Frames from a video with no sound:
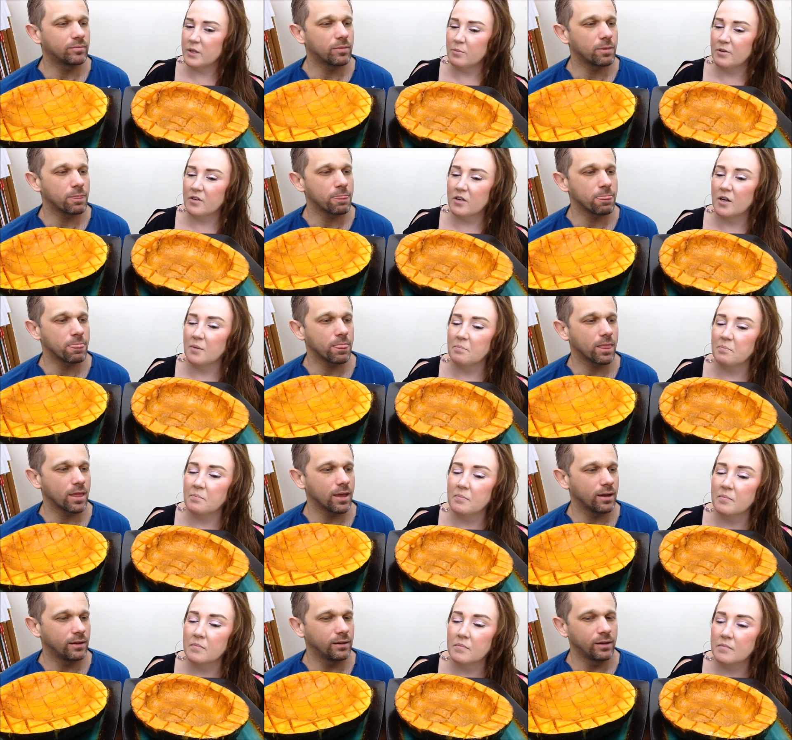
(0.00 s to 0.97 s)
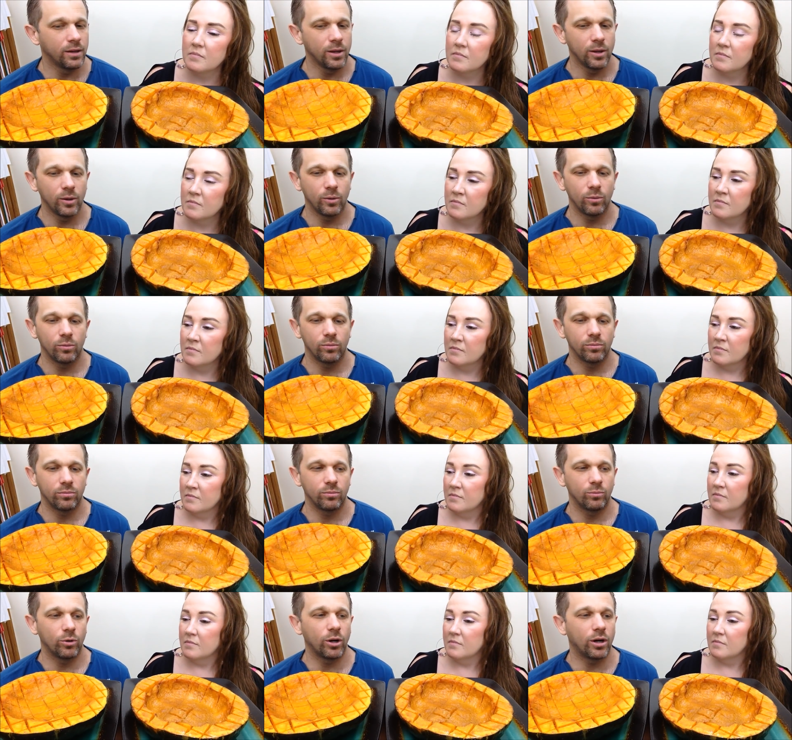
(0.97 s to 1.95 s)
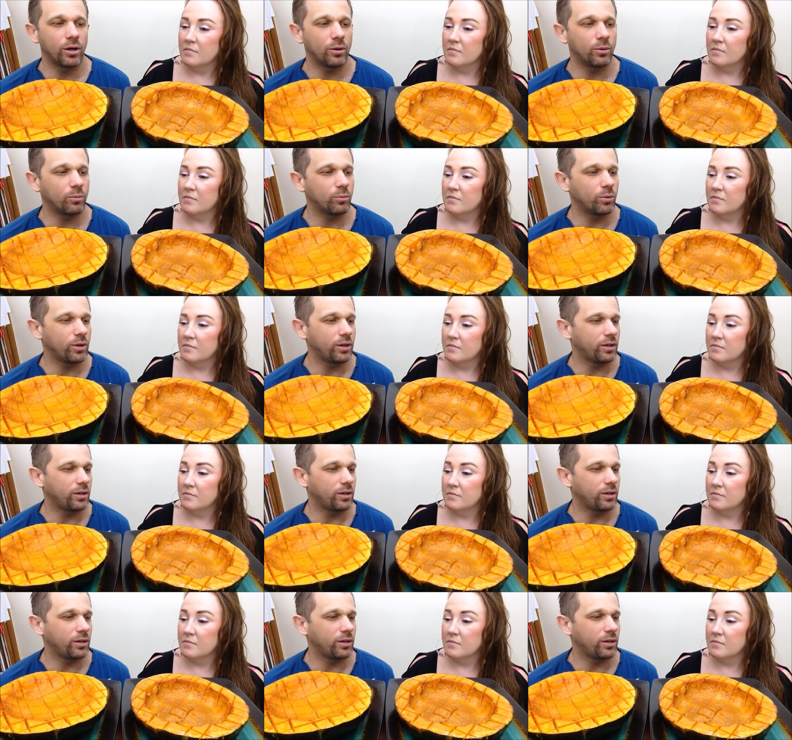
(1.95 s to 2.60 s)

Speaker 1: with the buttercup?
Speaker 2: Well,